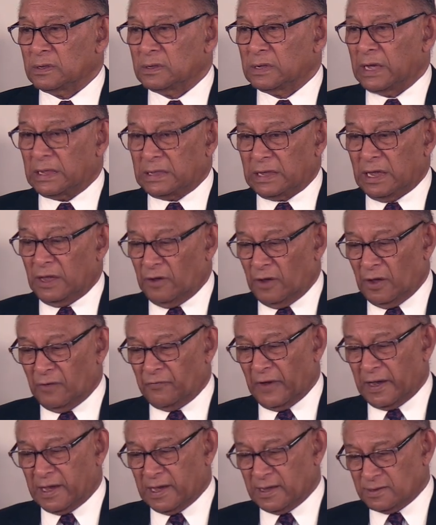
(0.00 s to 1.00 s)
That
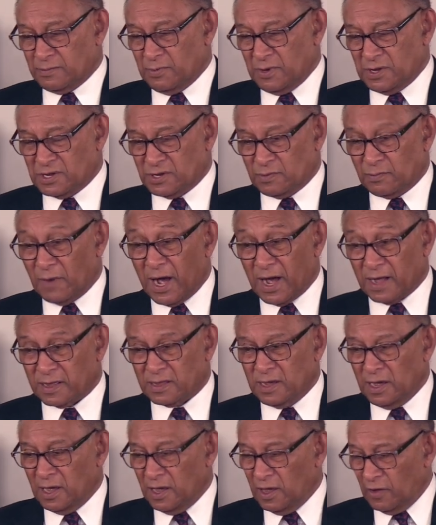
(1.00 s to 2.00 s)
if I can be smart,
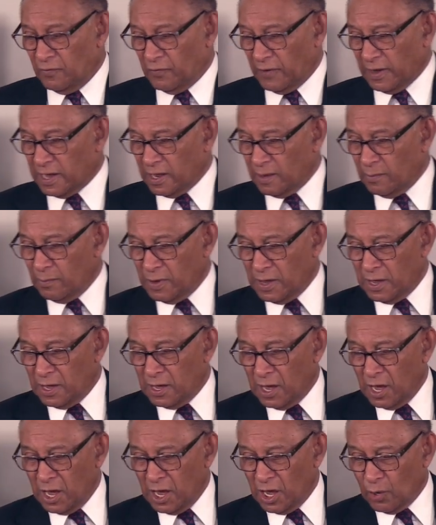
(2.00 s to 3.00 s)
if I can
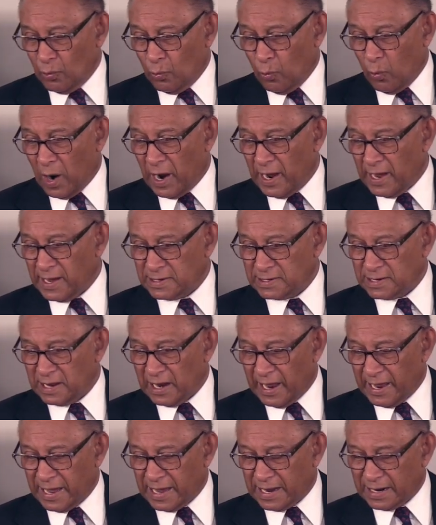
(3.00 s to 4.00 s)
be wise
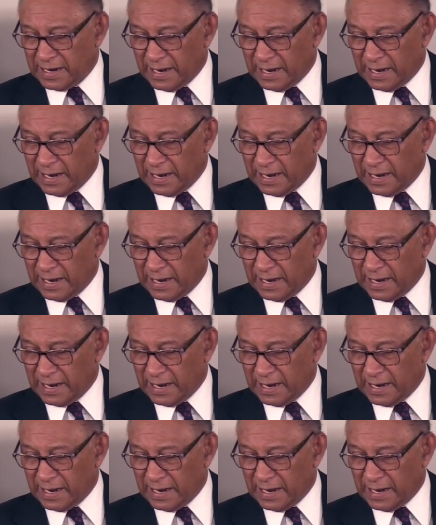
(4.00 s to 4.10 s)
like,